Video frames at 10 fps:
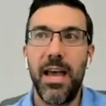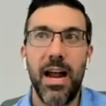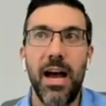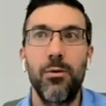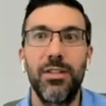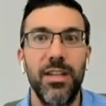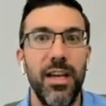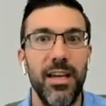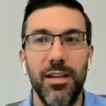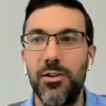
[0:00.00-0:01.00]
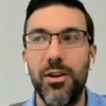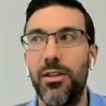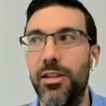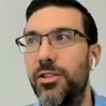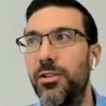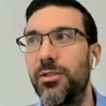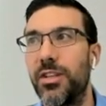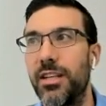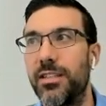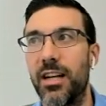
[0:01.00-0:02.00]
And I would say, and this too,
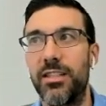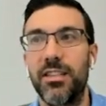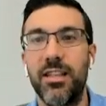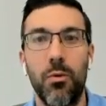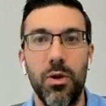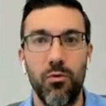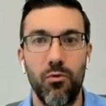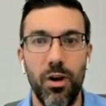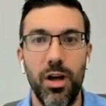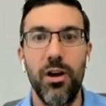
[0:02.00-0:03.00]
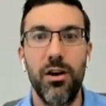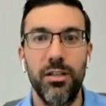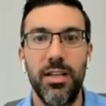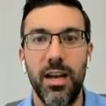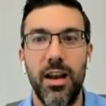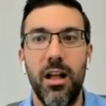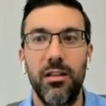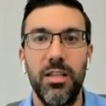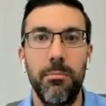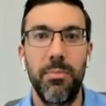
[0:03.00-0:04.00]
is not just that we run on technology,